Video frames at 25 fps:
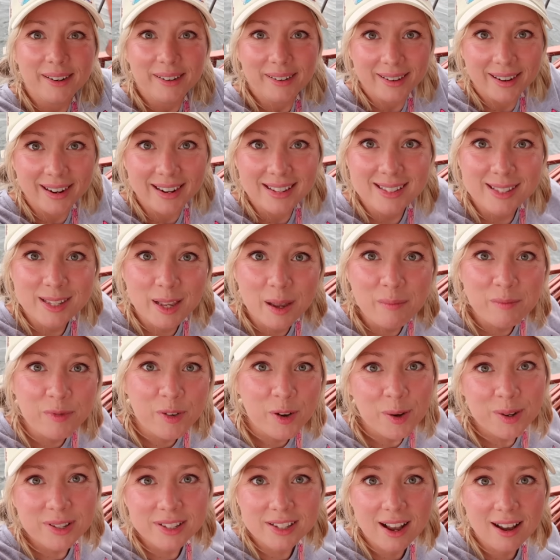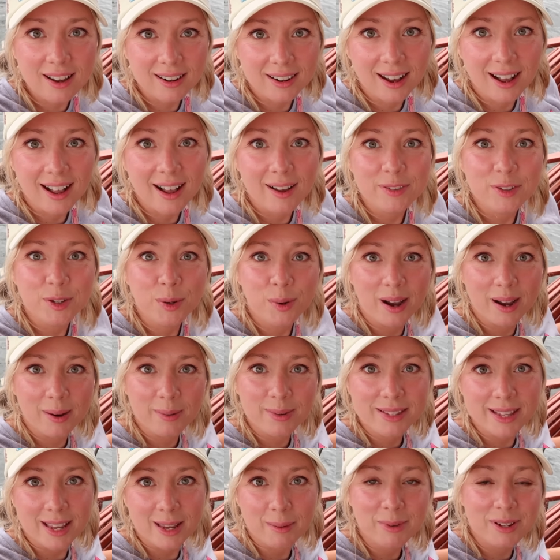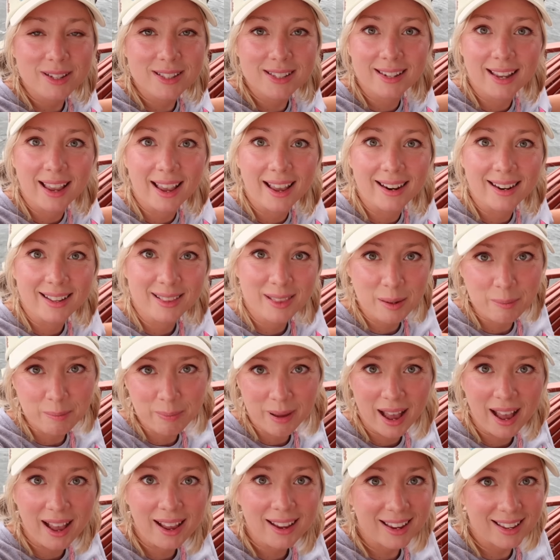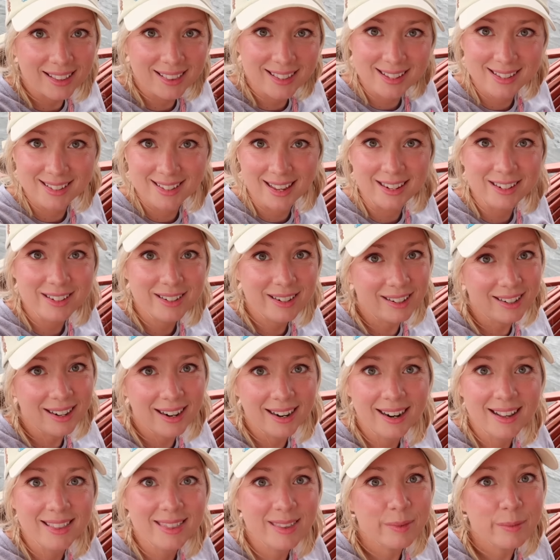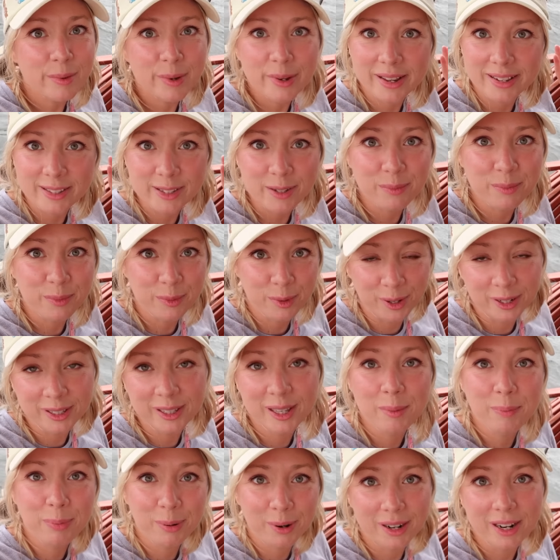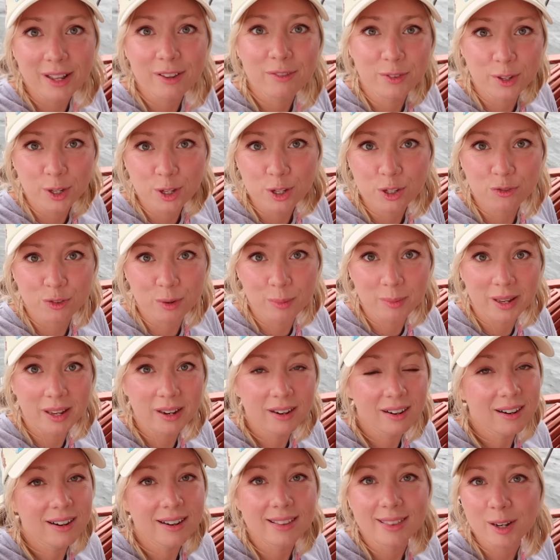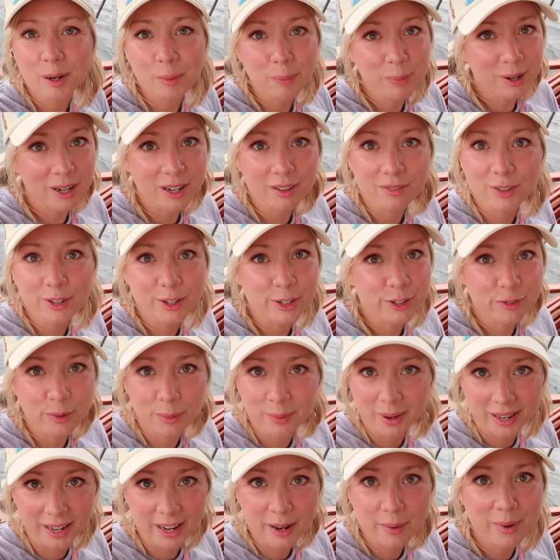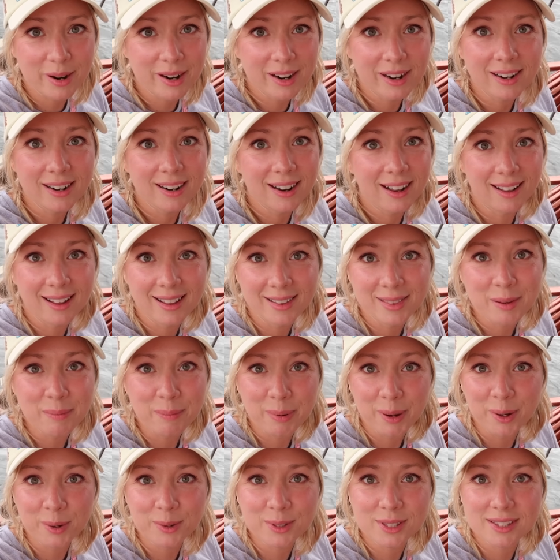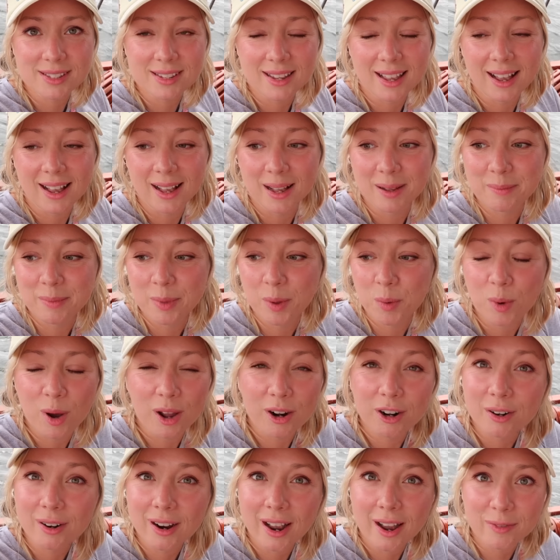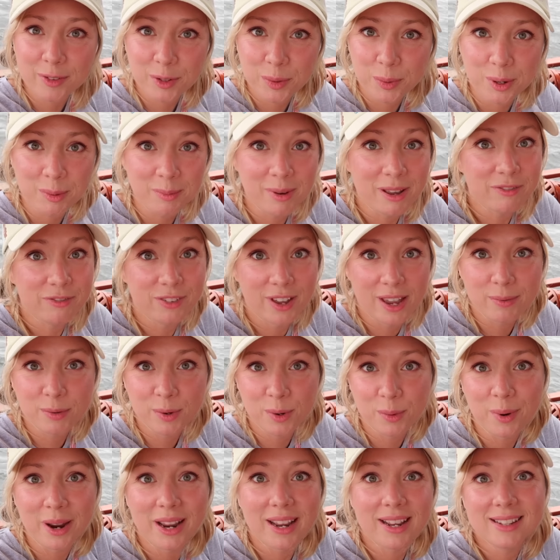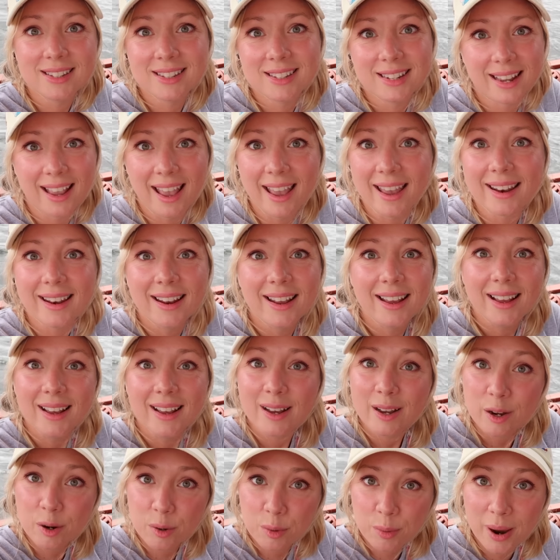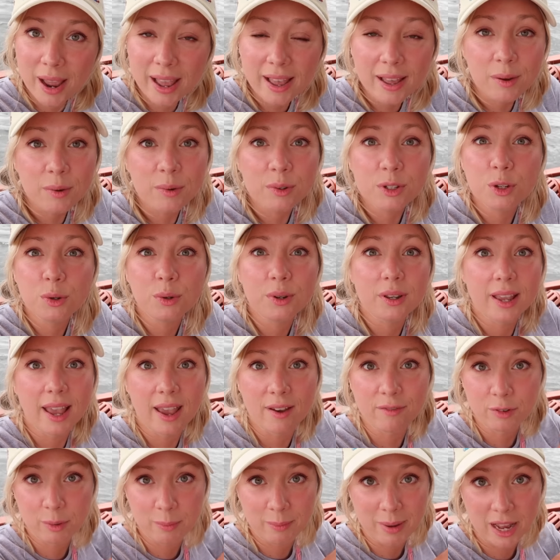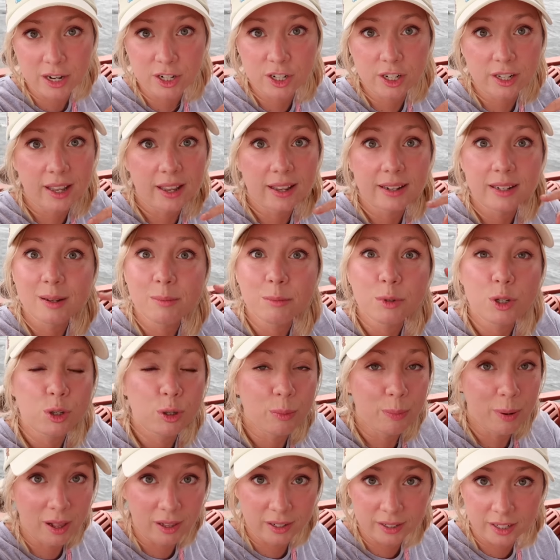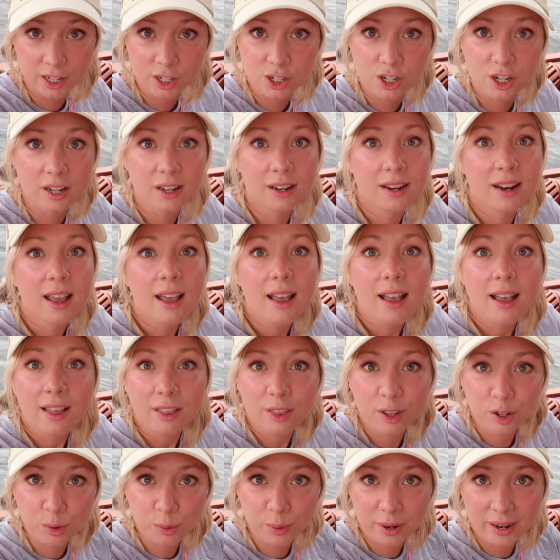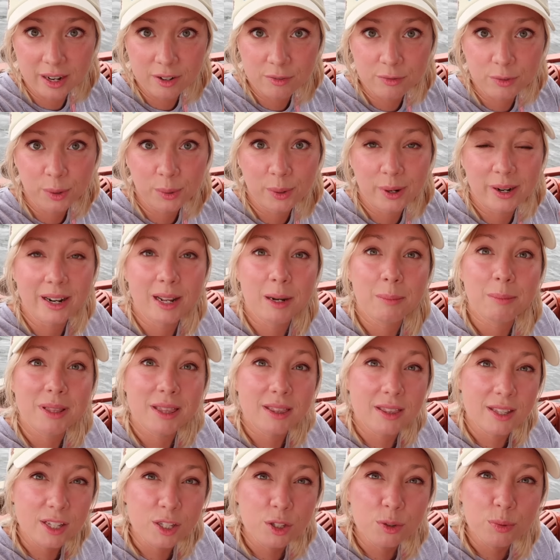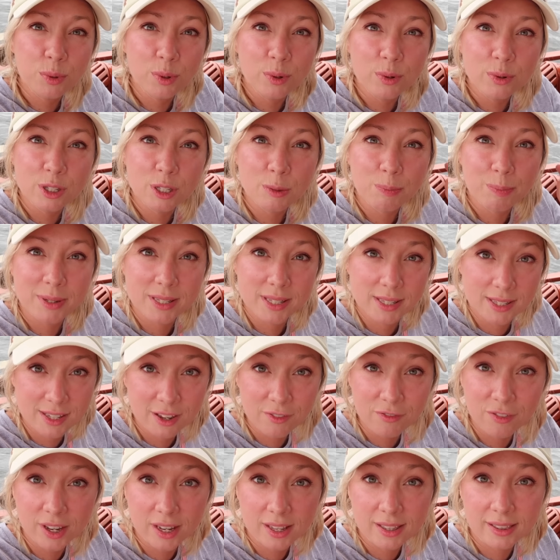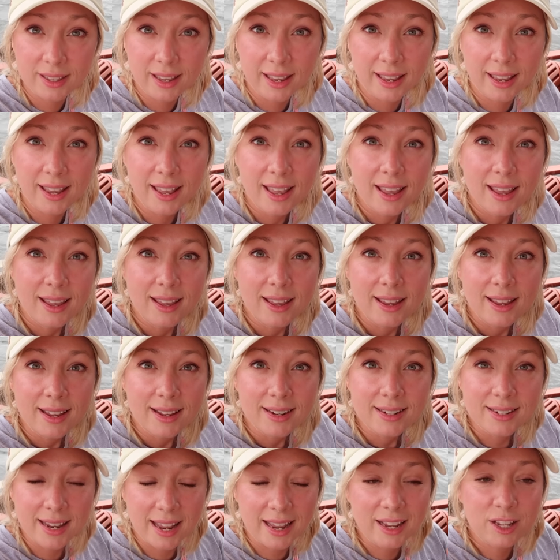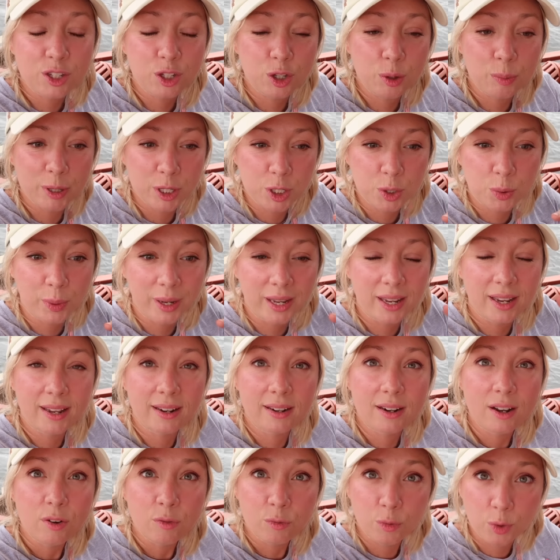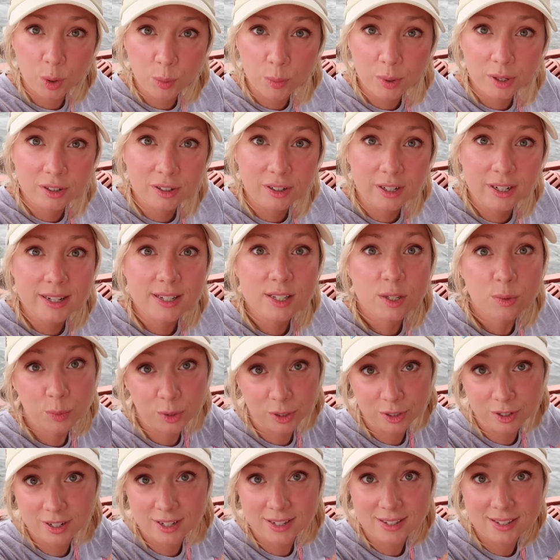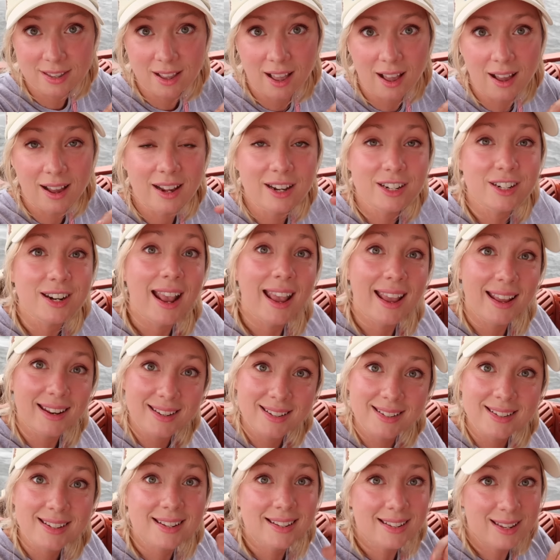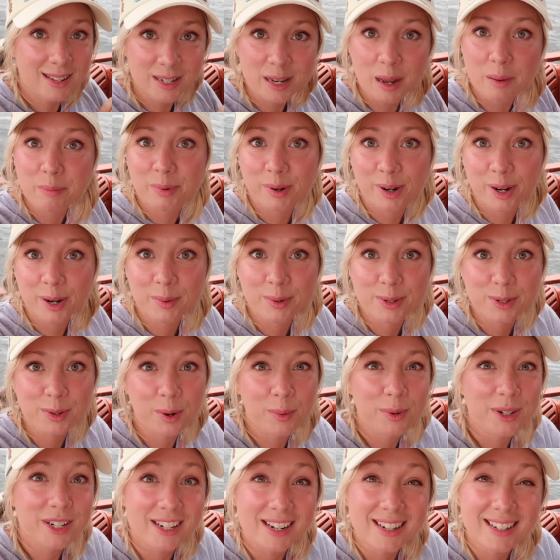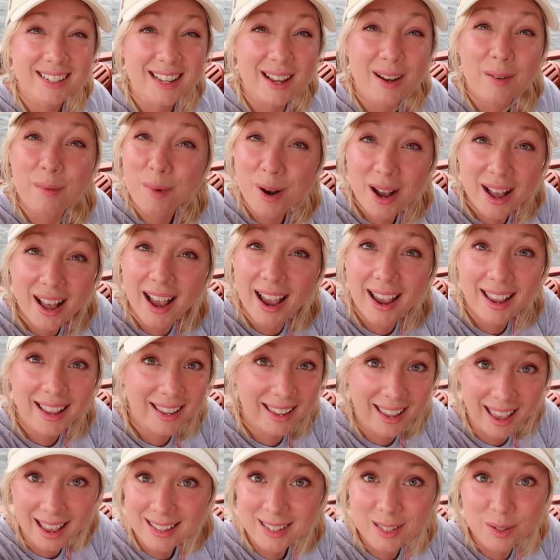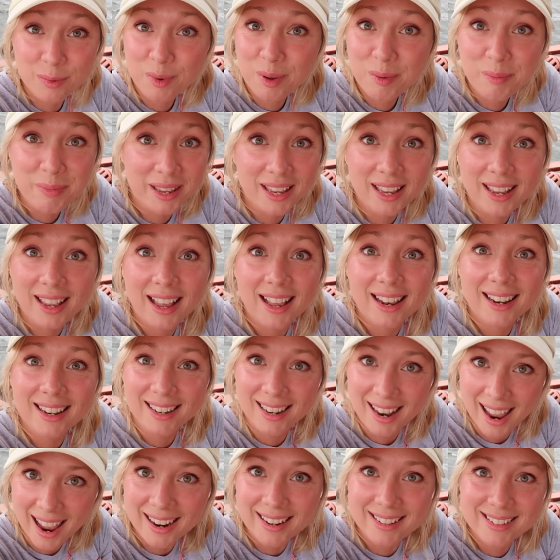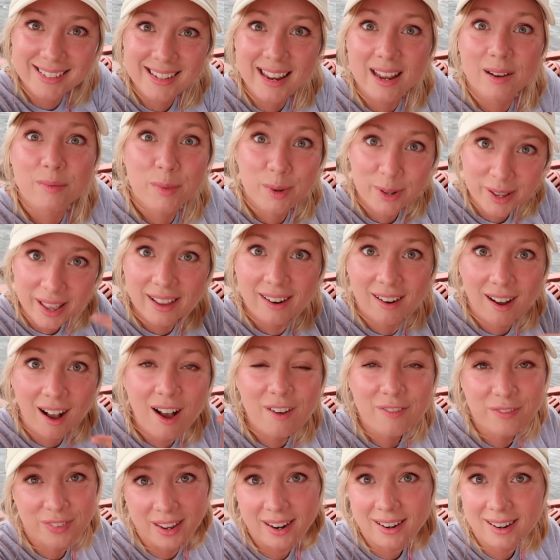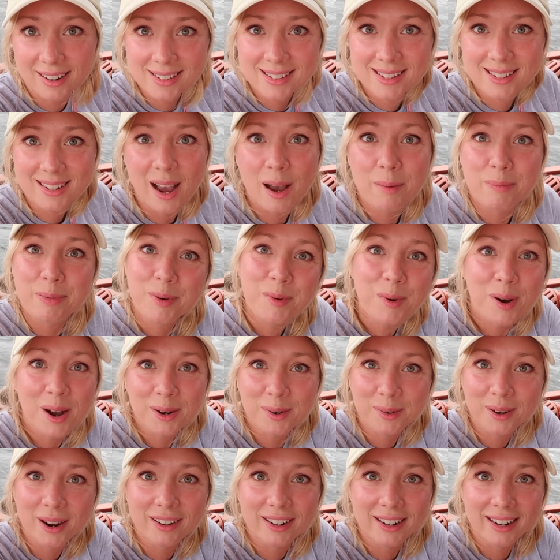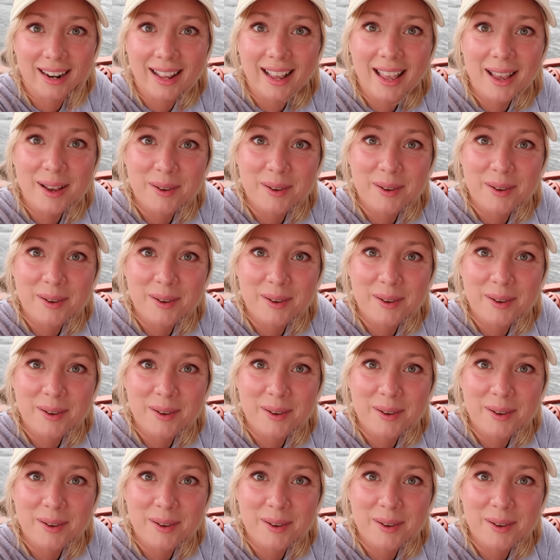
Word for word: All right, some folks got off, so I was able to get in the back and the center, and I think we'll get some really pretty views from here. There are pretty views from anywhere on the boats. Um, the watercraft are one of my favorite ways to get around. You can get from Magic Kingdom to the Polynesian, the Grand Floridian, but this route specifically takes you between Fort Wilderness, Wilderness Lodge, and Disney's Contemporary Resort, which is what I guess will be next. And we'll get off there and stop and walk around and hang